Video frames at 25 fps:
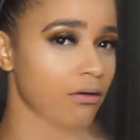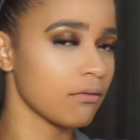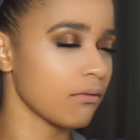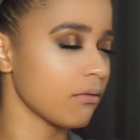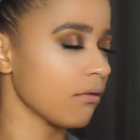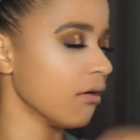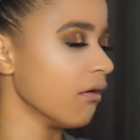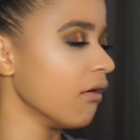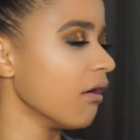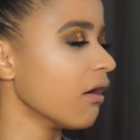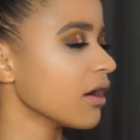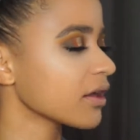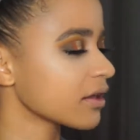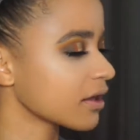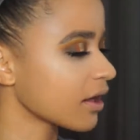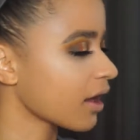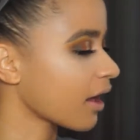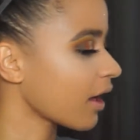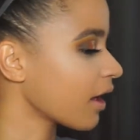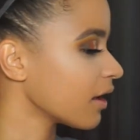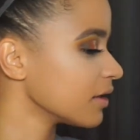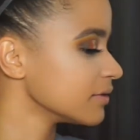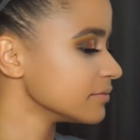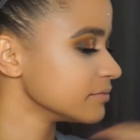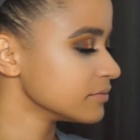I
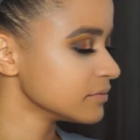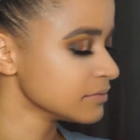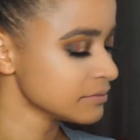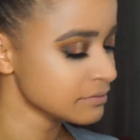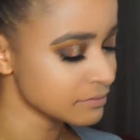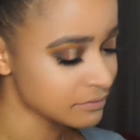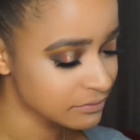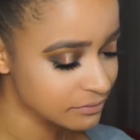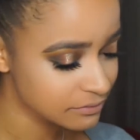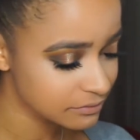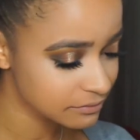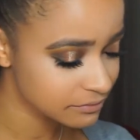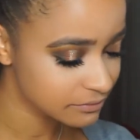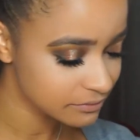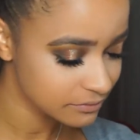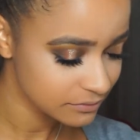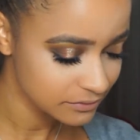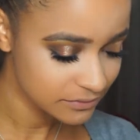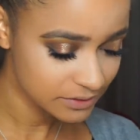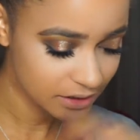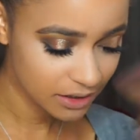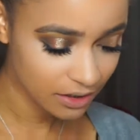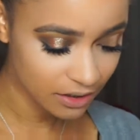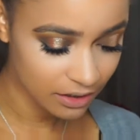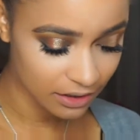can't
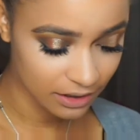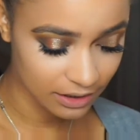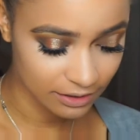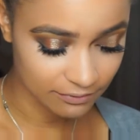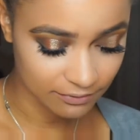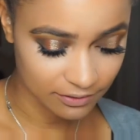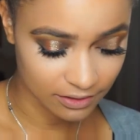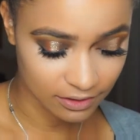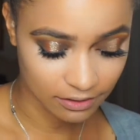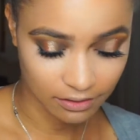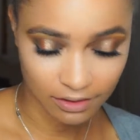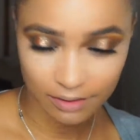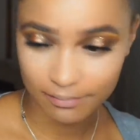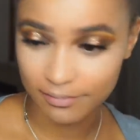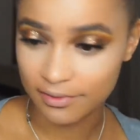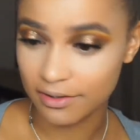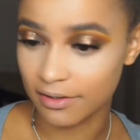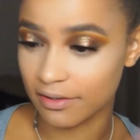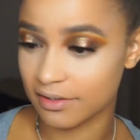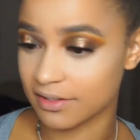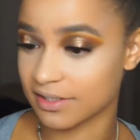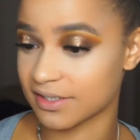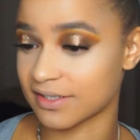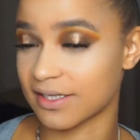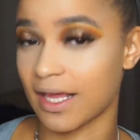even.
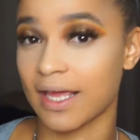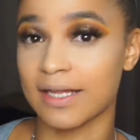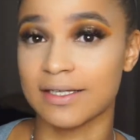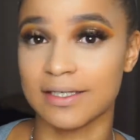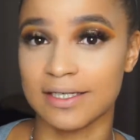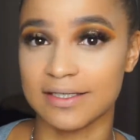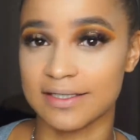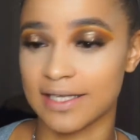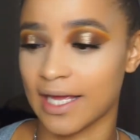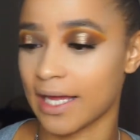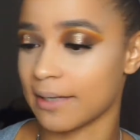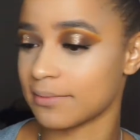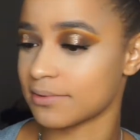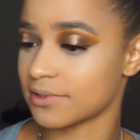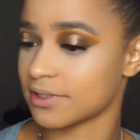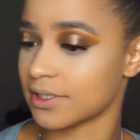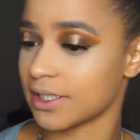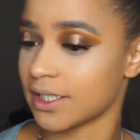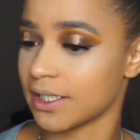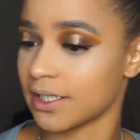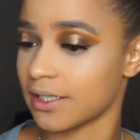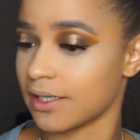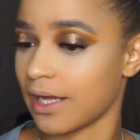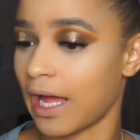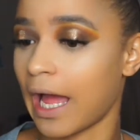The scent is
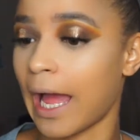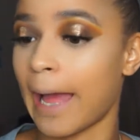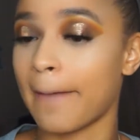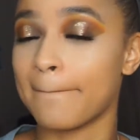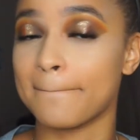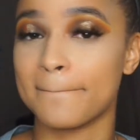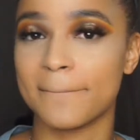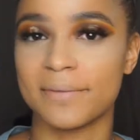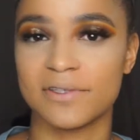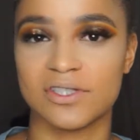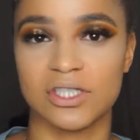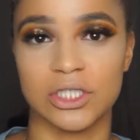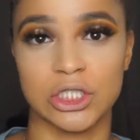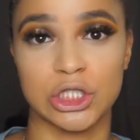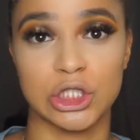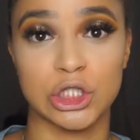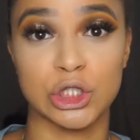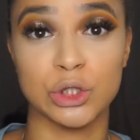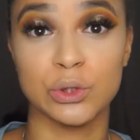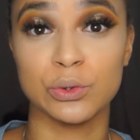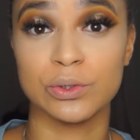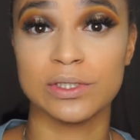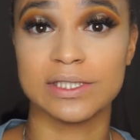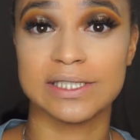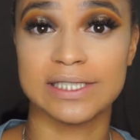actually
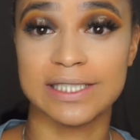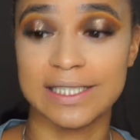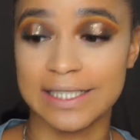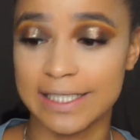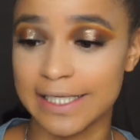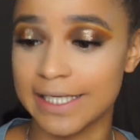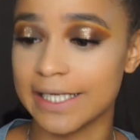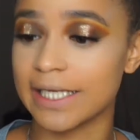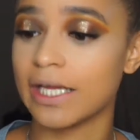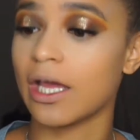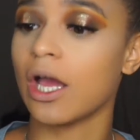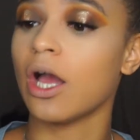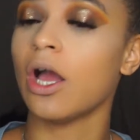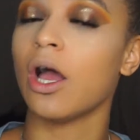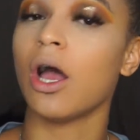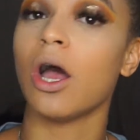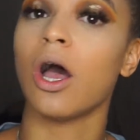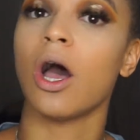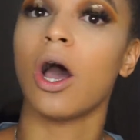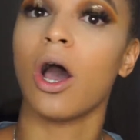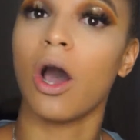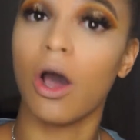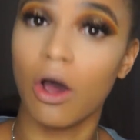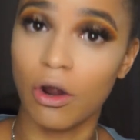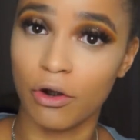absolutely
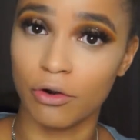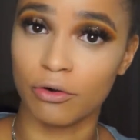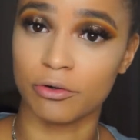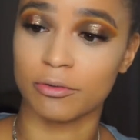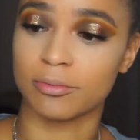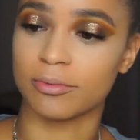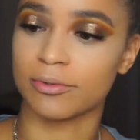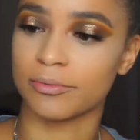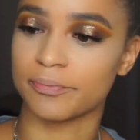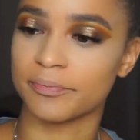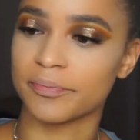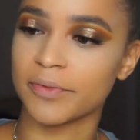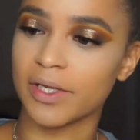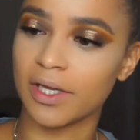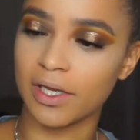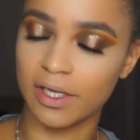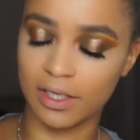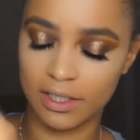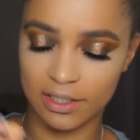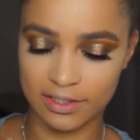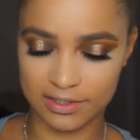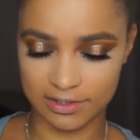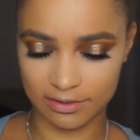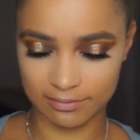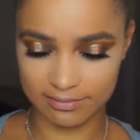horrible.
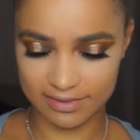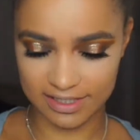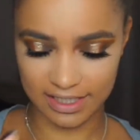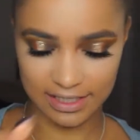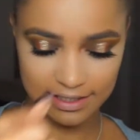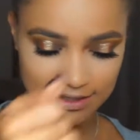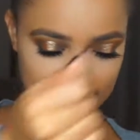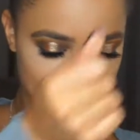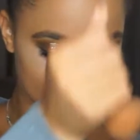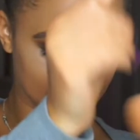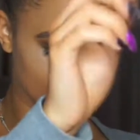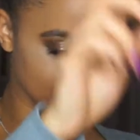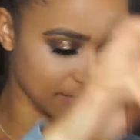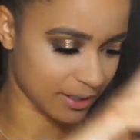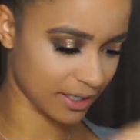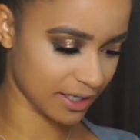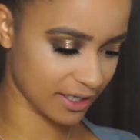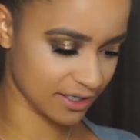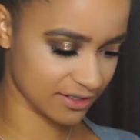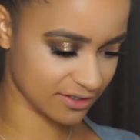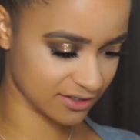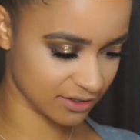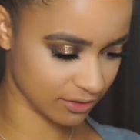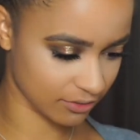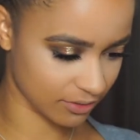So I'm taking
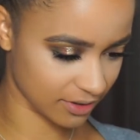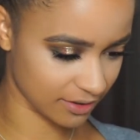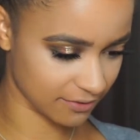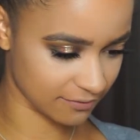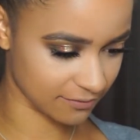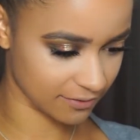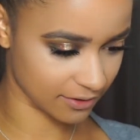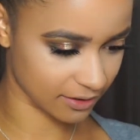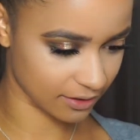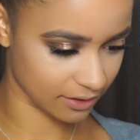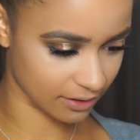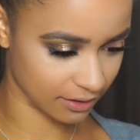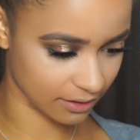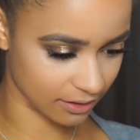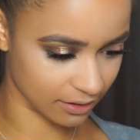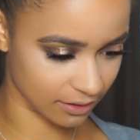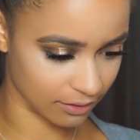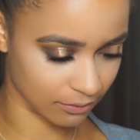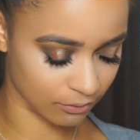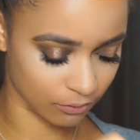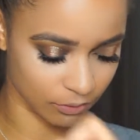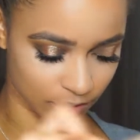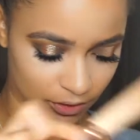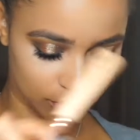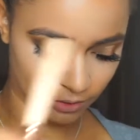my
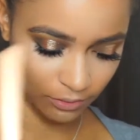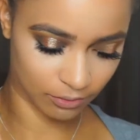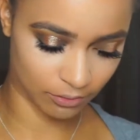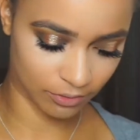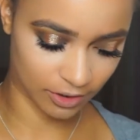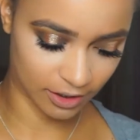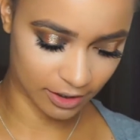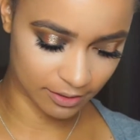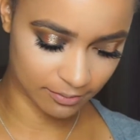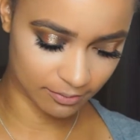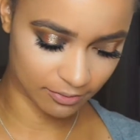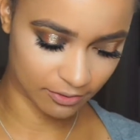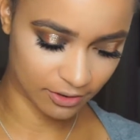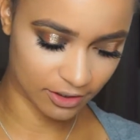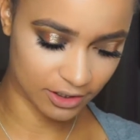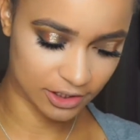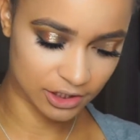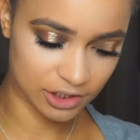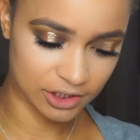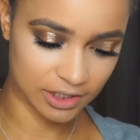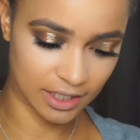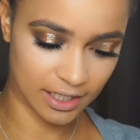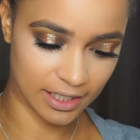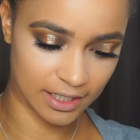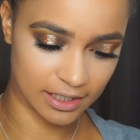Zoeva 101
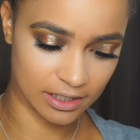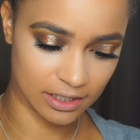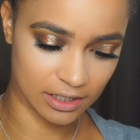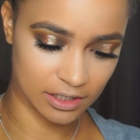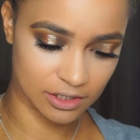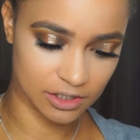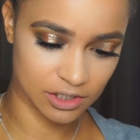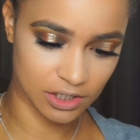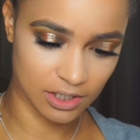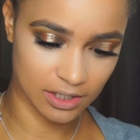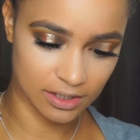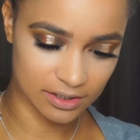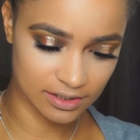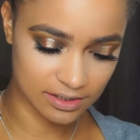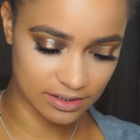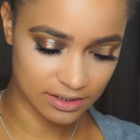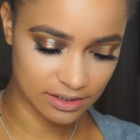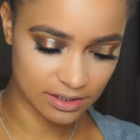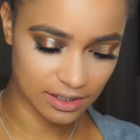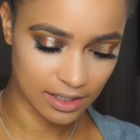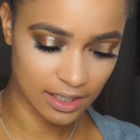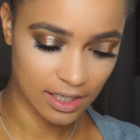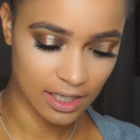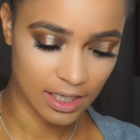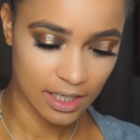brush and
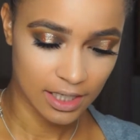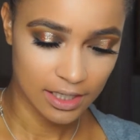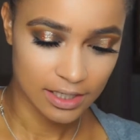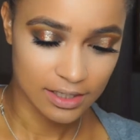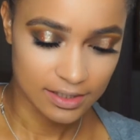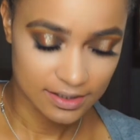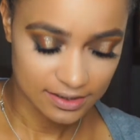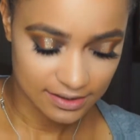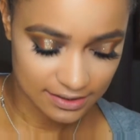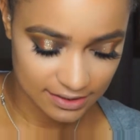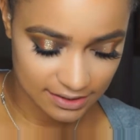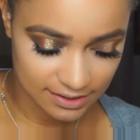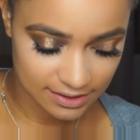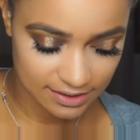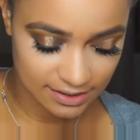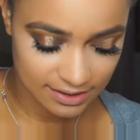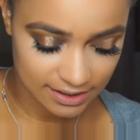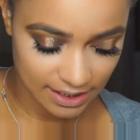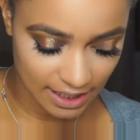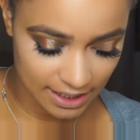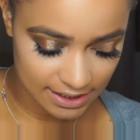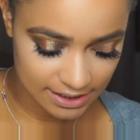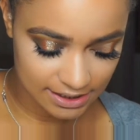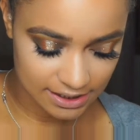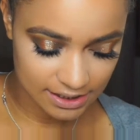just
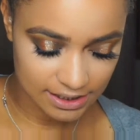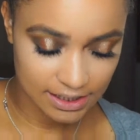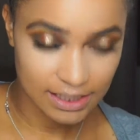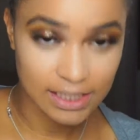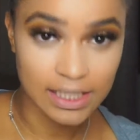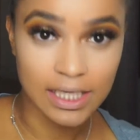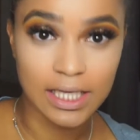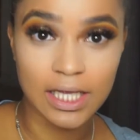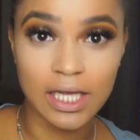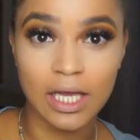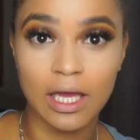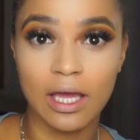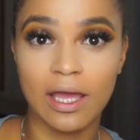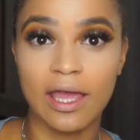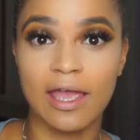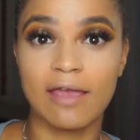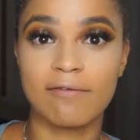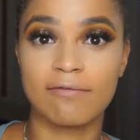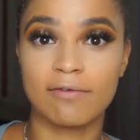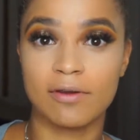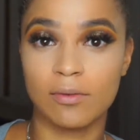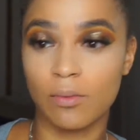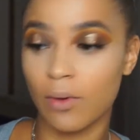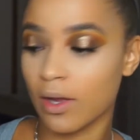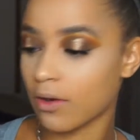setting
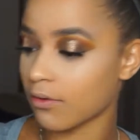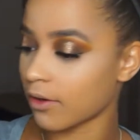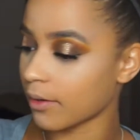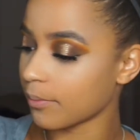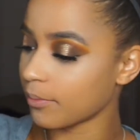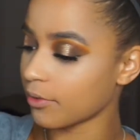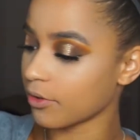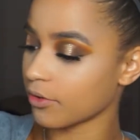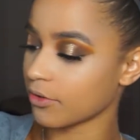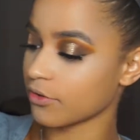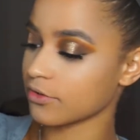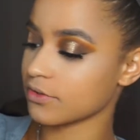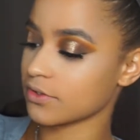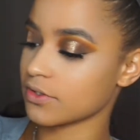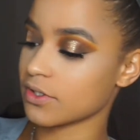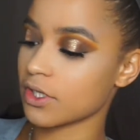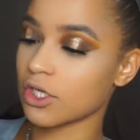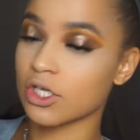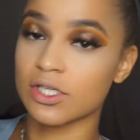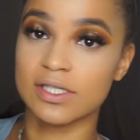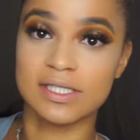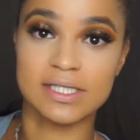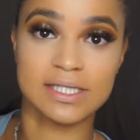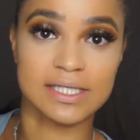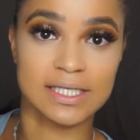everywhere I put
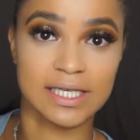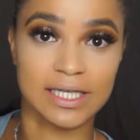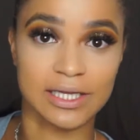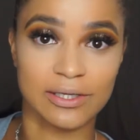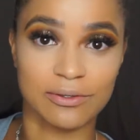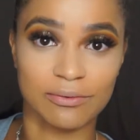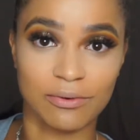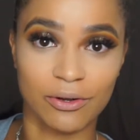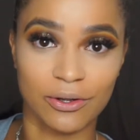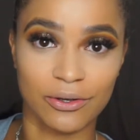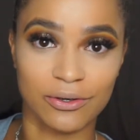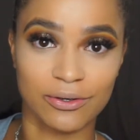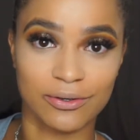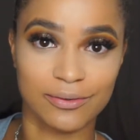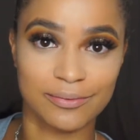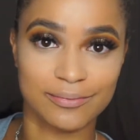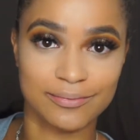concealer on.